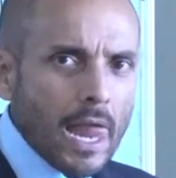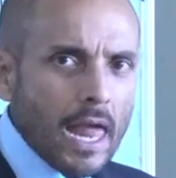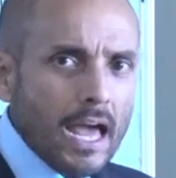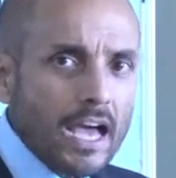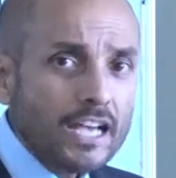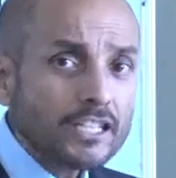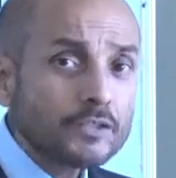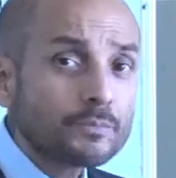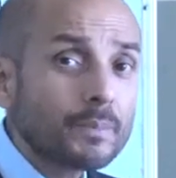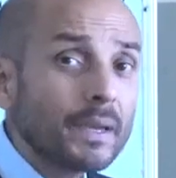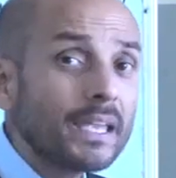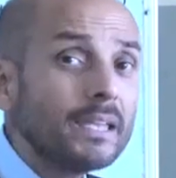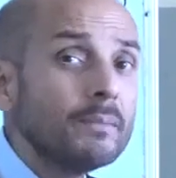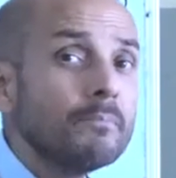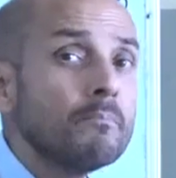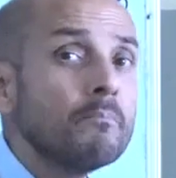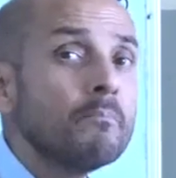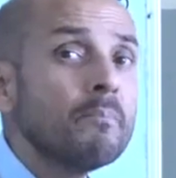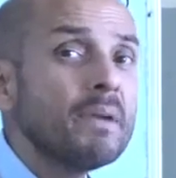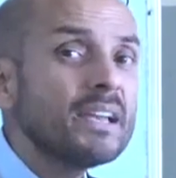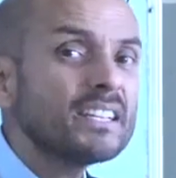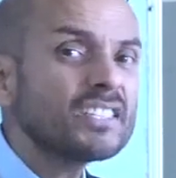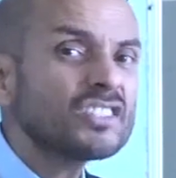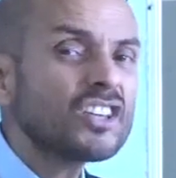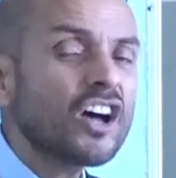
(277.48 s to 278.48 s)
has been
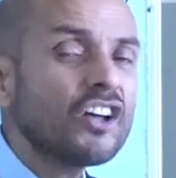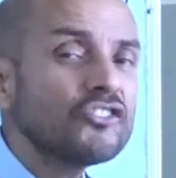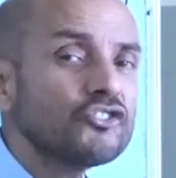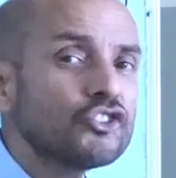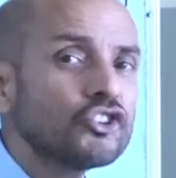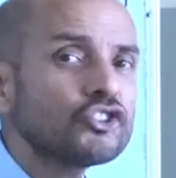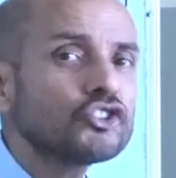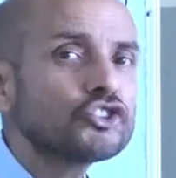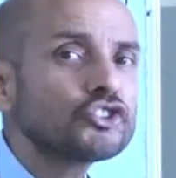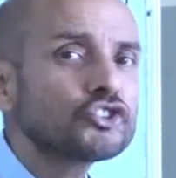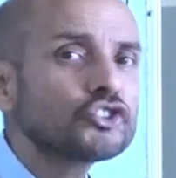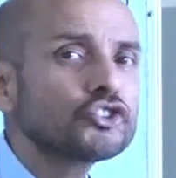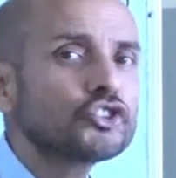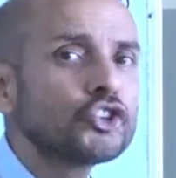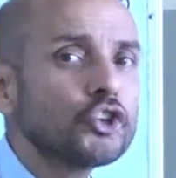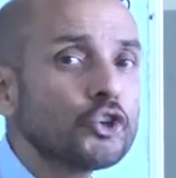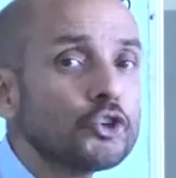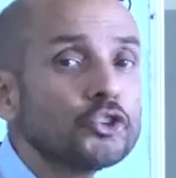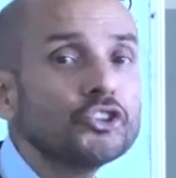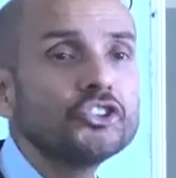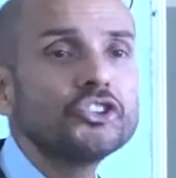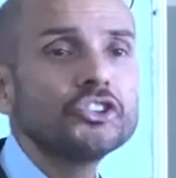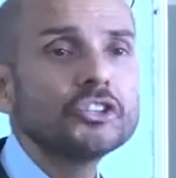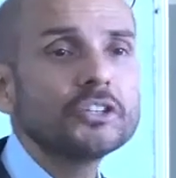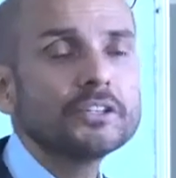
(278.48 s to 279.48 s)

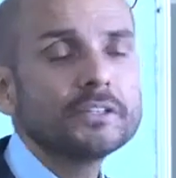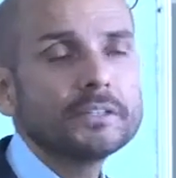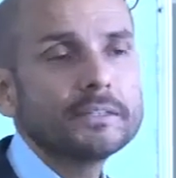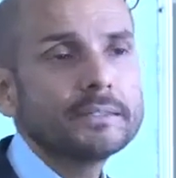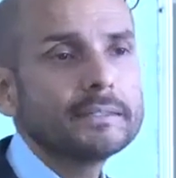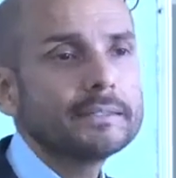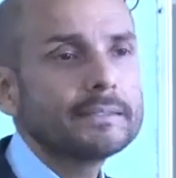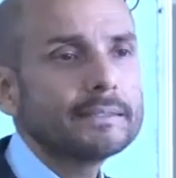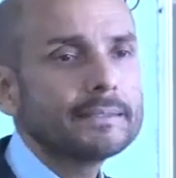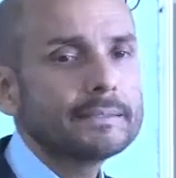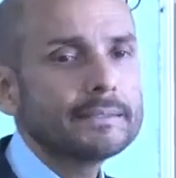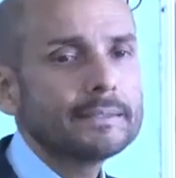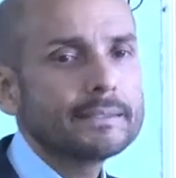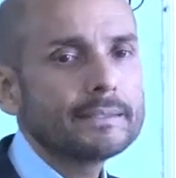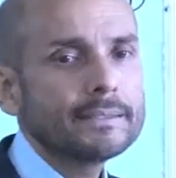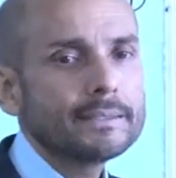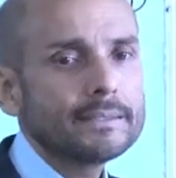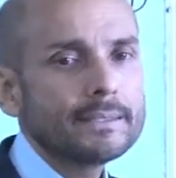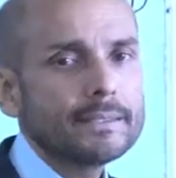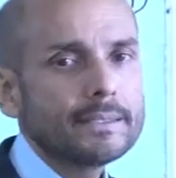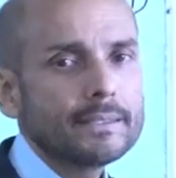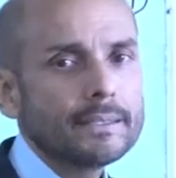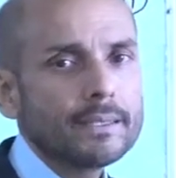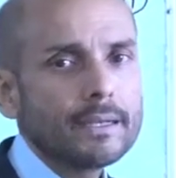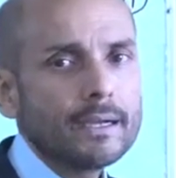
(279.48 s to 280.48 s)
misunderstood
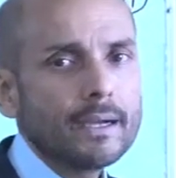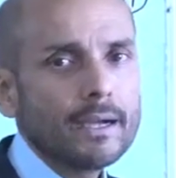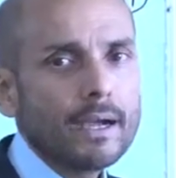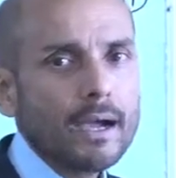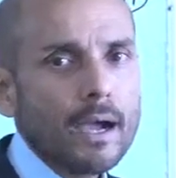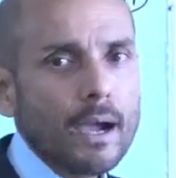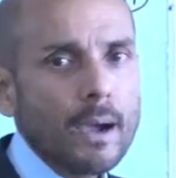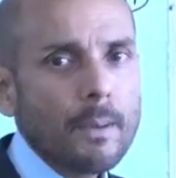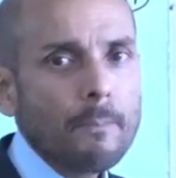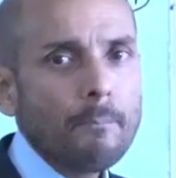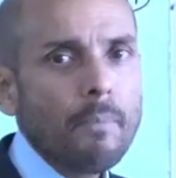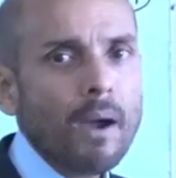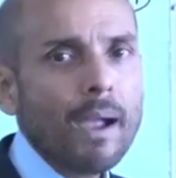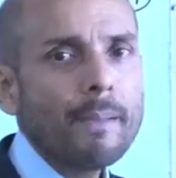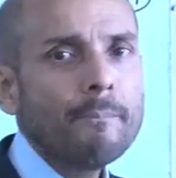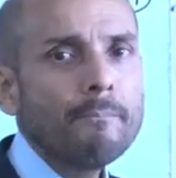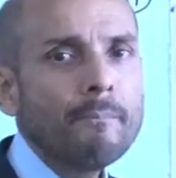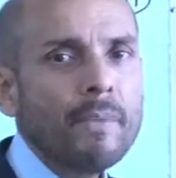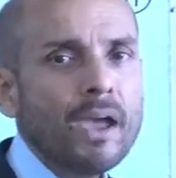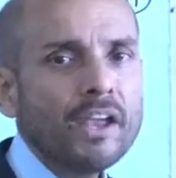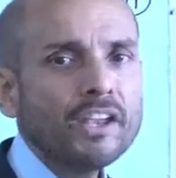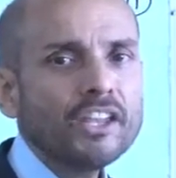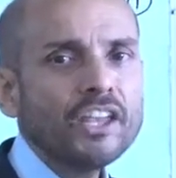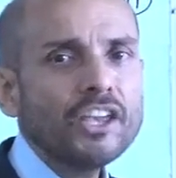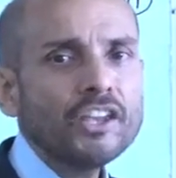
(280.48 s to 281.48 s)
by
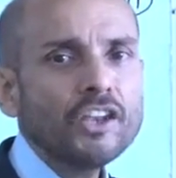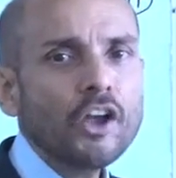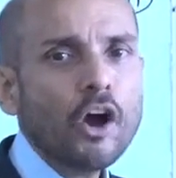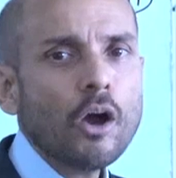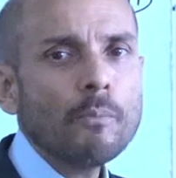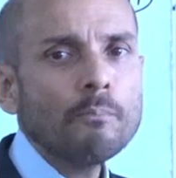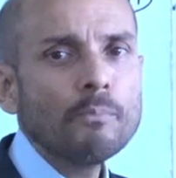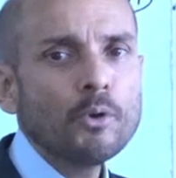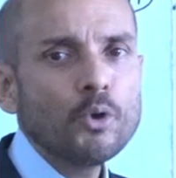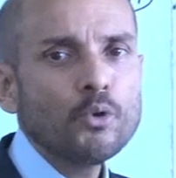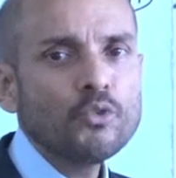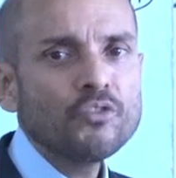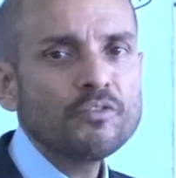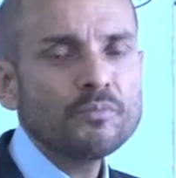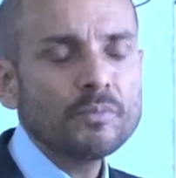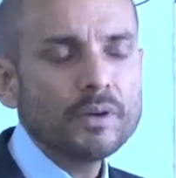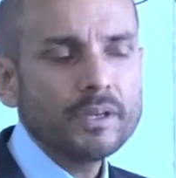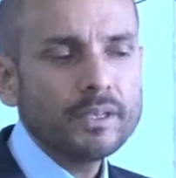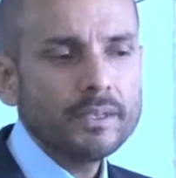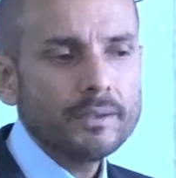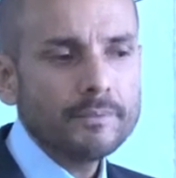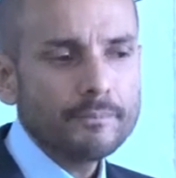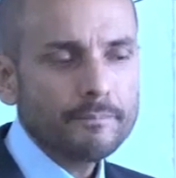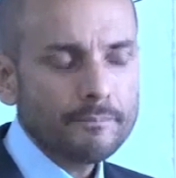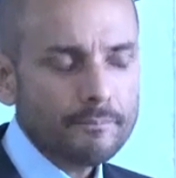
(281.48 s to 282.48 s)
many in our
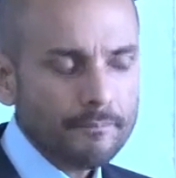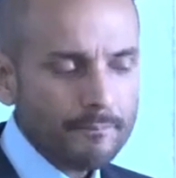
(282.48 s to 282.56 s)
movement.